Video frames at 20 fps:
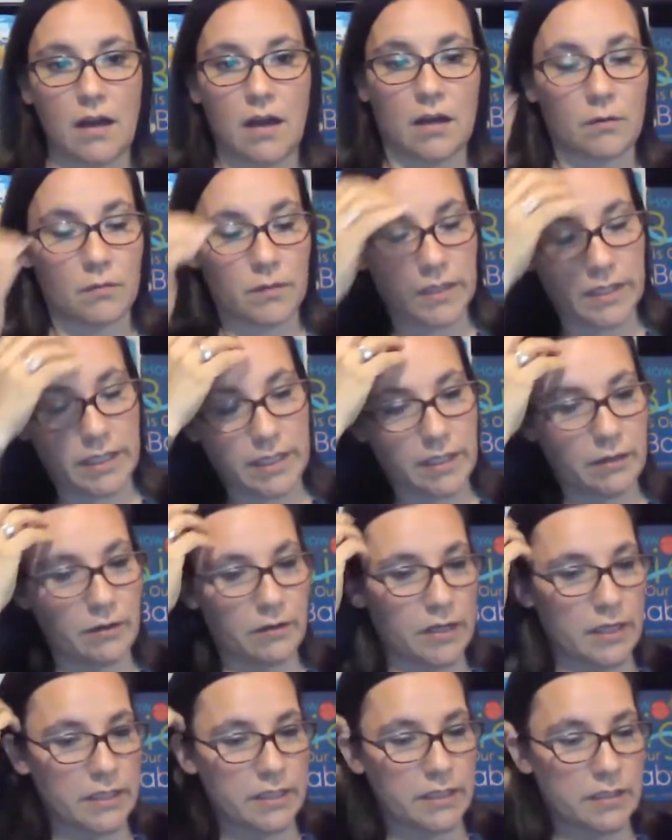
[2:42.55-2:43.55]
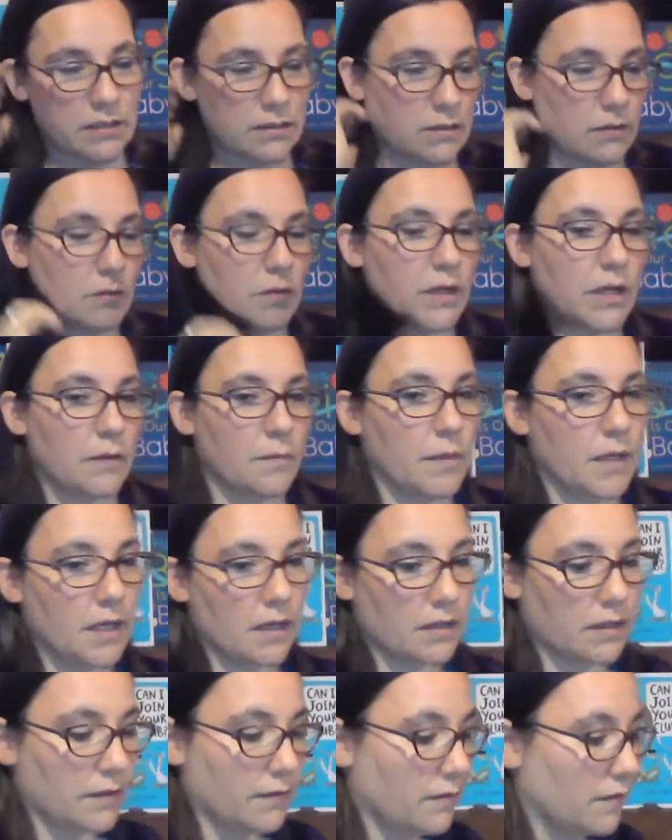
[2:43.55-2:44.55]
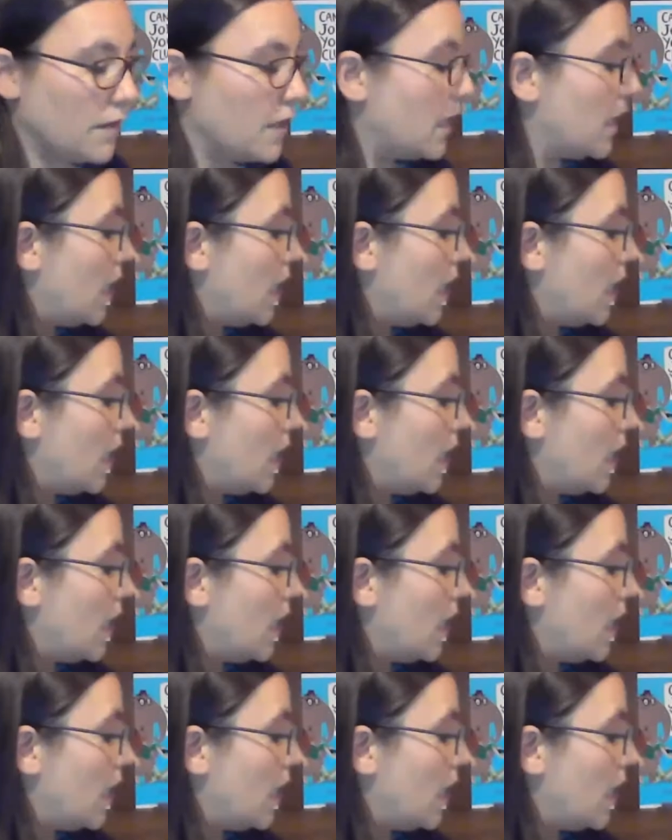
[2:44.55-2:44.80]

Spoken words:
awkward and you guys don't hear me on the